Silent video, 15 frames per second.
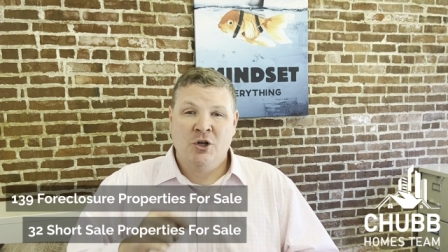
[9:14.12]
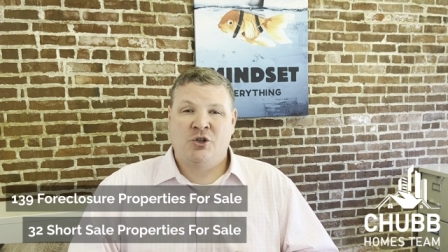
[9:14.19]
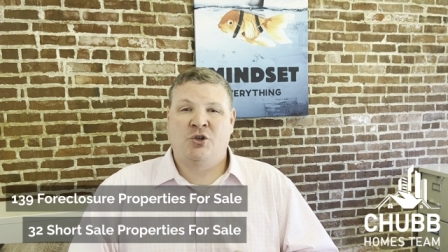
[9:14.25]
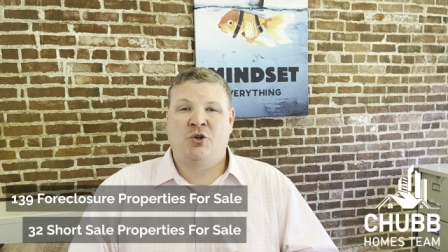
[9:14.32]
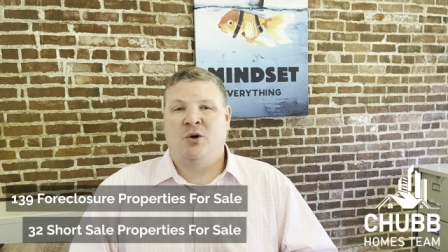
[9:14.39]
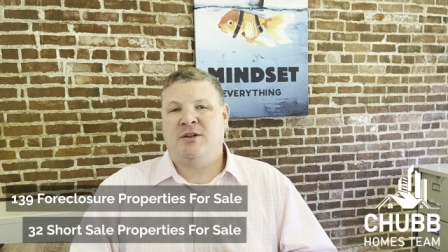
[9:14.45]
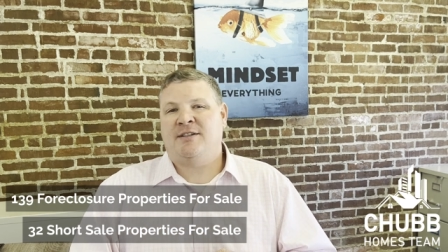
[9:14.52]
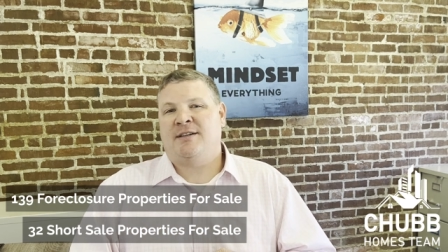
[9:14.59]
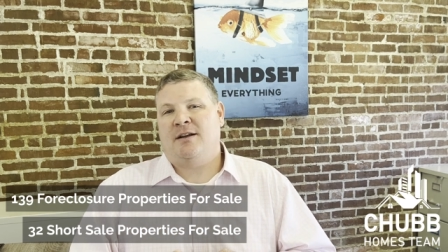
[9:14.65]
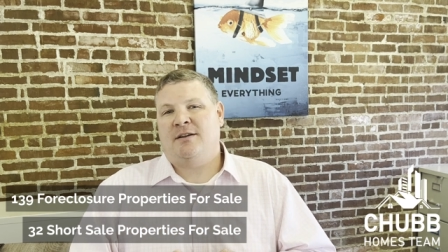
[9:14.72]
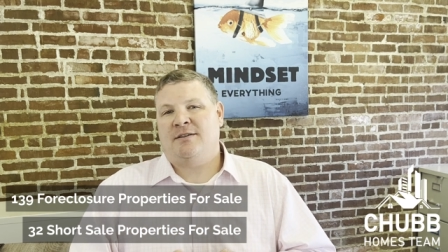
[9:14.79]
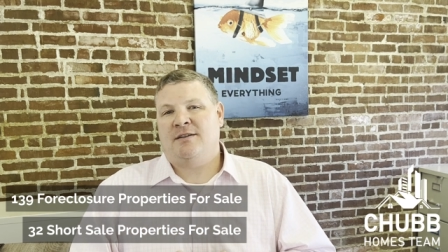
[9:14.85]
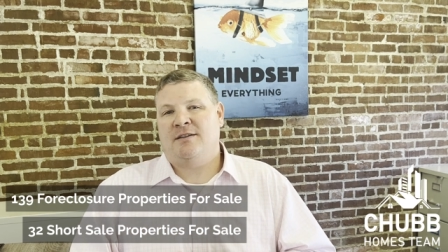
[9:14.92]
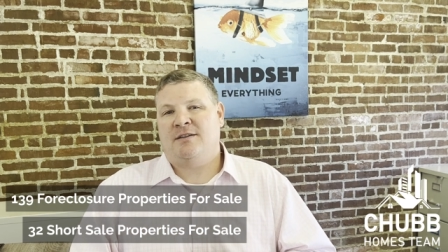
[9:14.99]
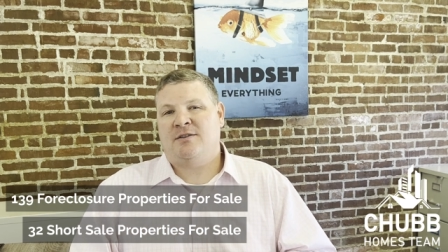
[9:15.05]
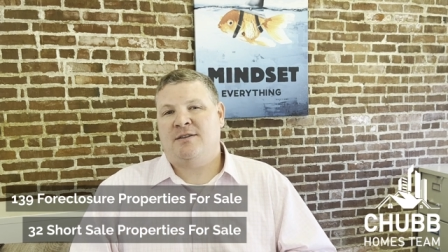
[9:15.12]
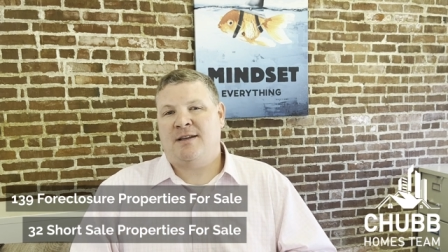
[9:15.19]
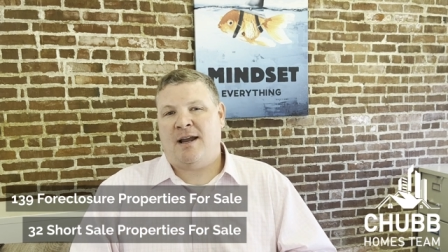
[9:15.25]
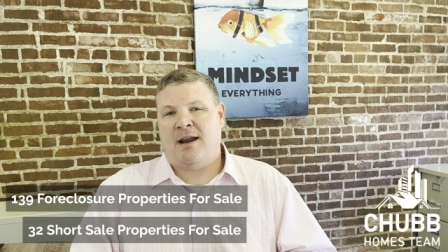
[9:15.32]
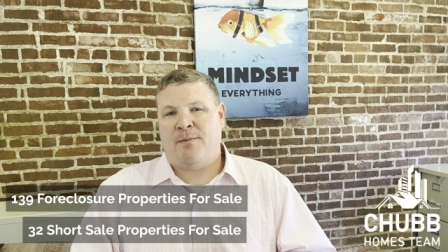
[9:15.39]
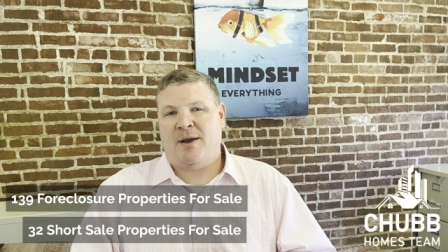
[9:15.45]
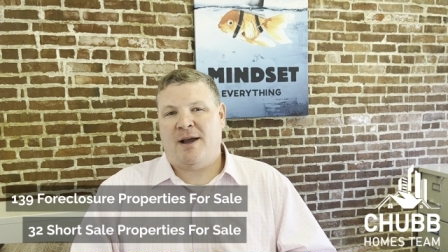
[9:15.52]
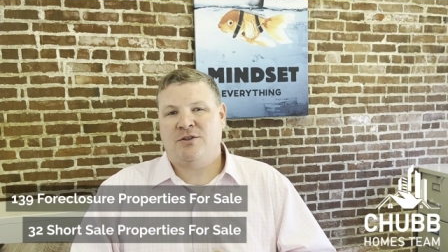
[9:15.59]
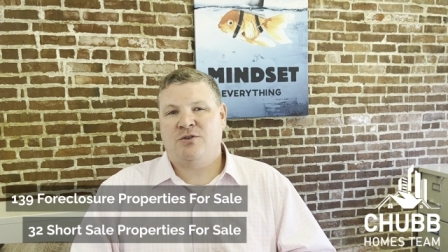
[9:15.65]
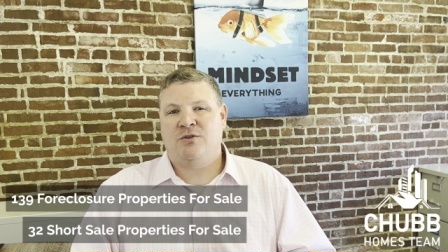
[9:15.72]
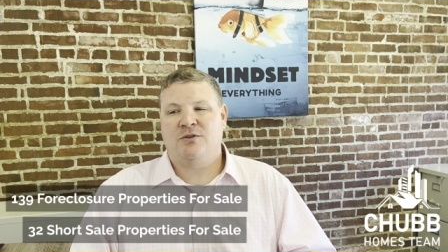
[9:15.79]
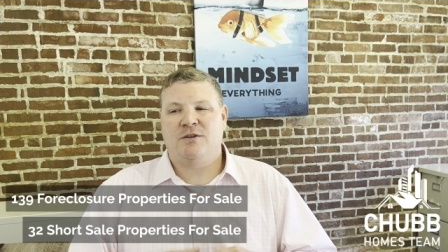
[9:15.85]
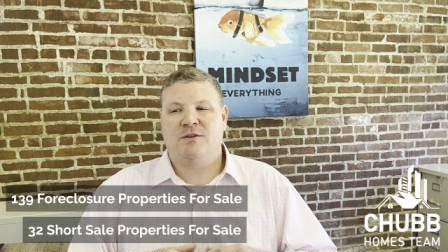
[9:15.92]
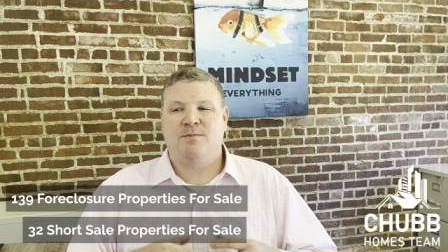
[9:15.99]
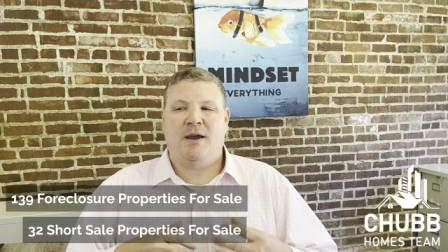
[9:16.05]
short sales in the state of
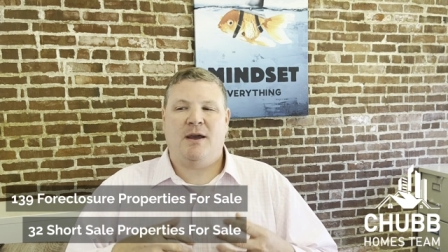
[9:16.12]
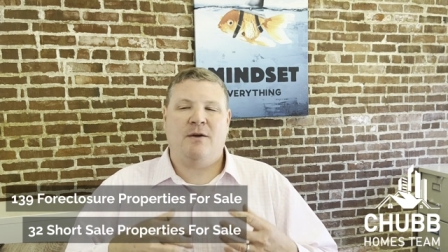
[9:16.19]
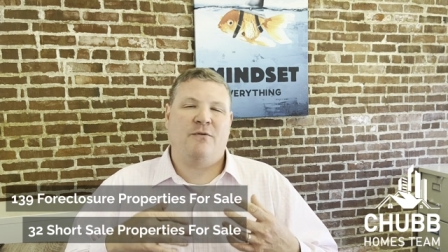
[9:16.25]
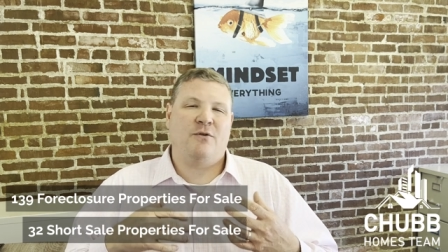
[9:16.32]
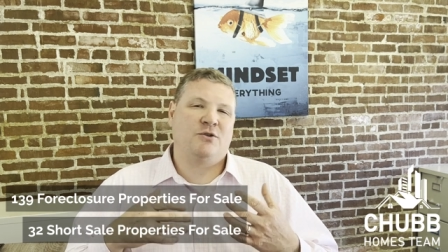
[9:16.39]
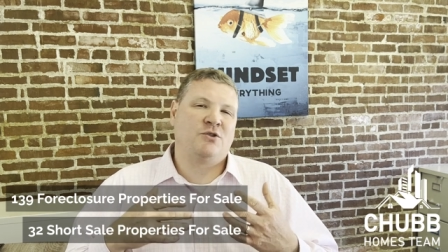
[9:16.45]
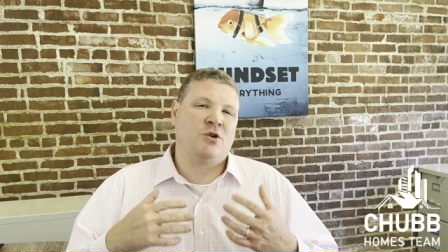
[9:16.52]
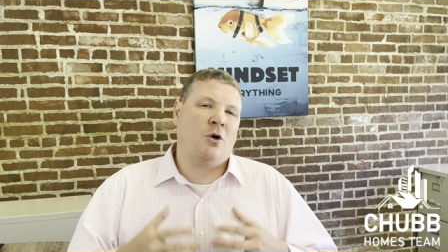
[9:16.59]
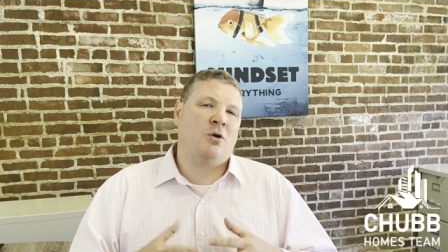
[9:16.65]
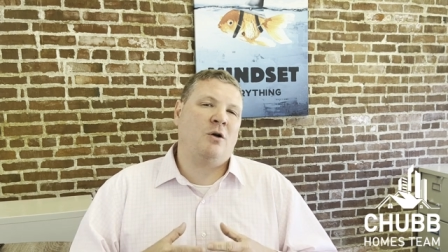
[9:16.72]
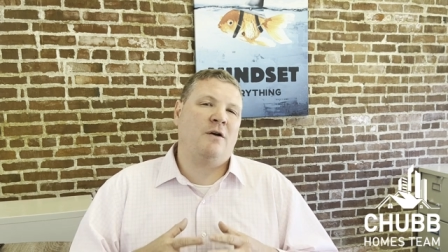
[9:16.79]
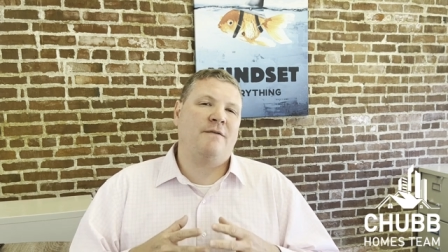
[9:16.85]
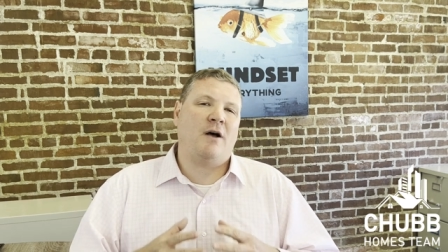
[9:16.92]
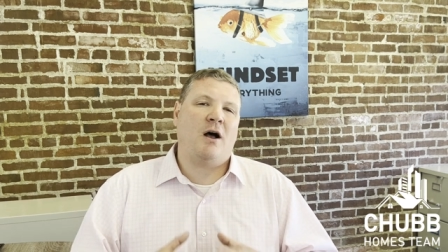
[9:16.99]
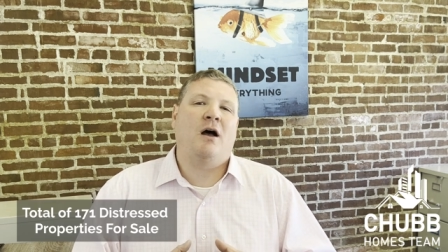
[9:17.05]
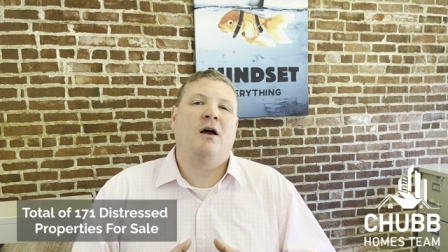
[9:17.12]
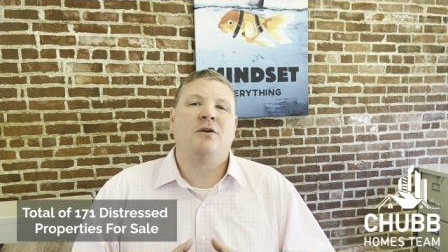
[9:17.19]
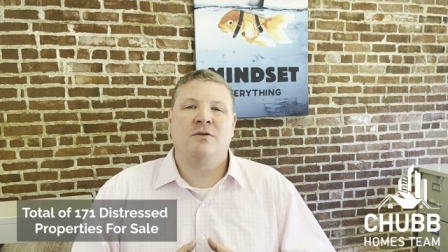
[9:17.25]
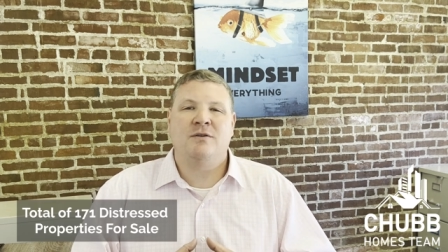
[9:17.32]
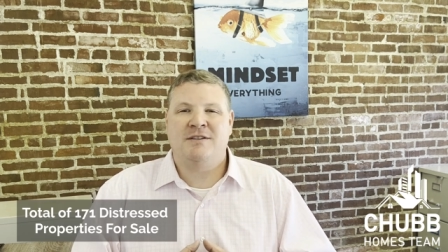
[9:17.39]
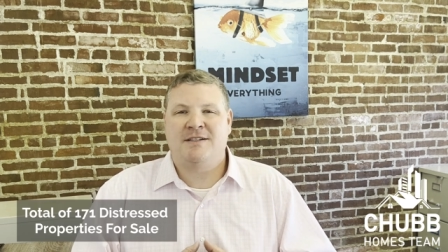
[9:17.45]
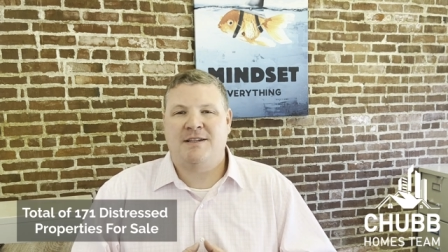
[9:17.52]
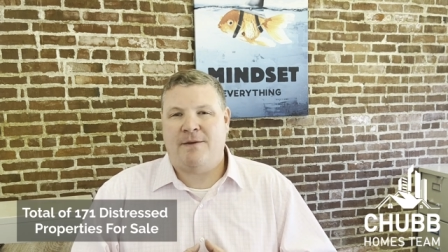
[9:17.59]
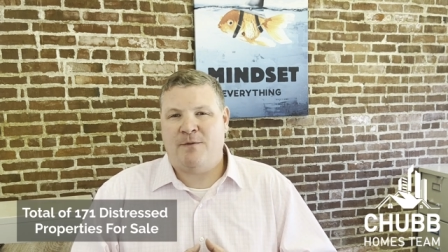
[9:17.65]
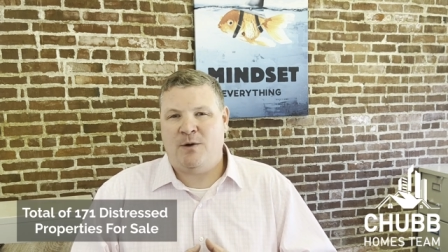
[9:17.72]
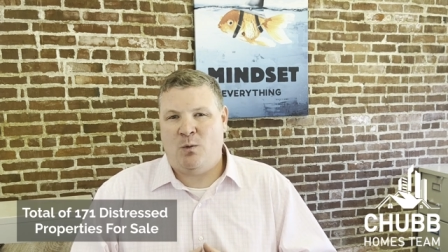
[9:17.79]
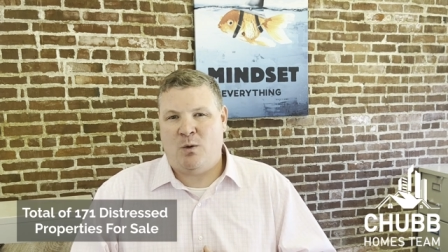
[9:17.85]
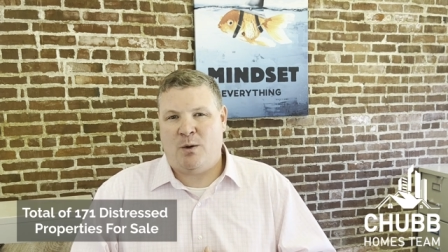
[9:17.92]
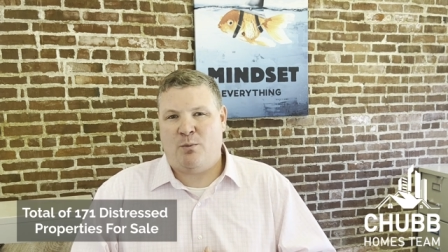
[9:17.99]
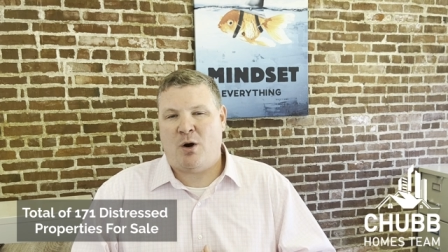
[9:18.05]
Massachusetts, making for a total of
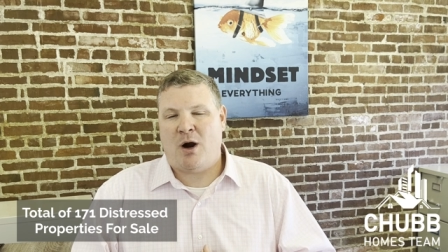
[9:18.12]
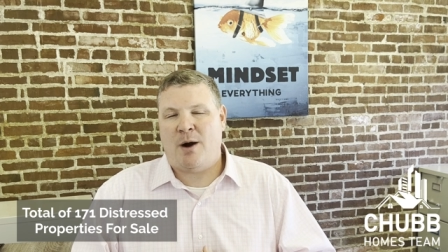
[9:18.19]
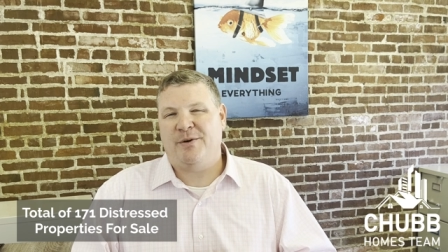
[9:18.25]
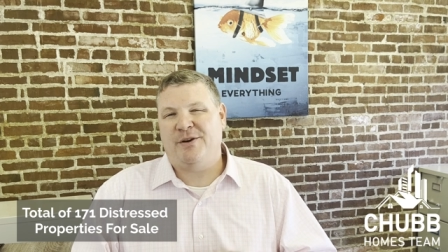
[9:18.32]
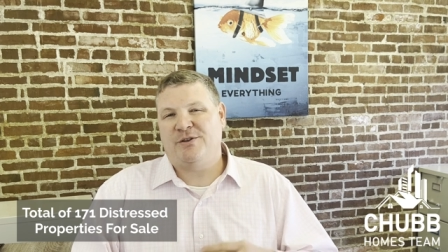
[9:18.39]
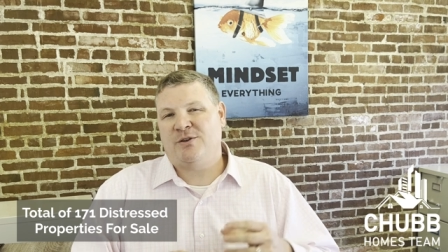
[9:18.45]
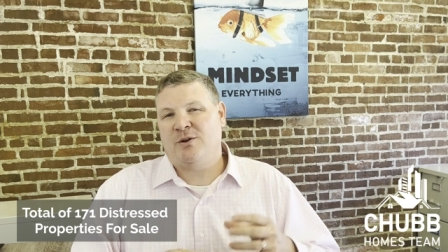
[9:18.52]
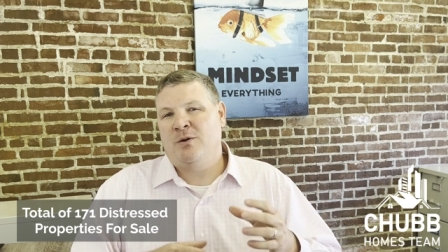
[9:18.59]
171 properties.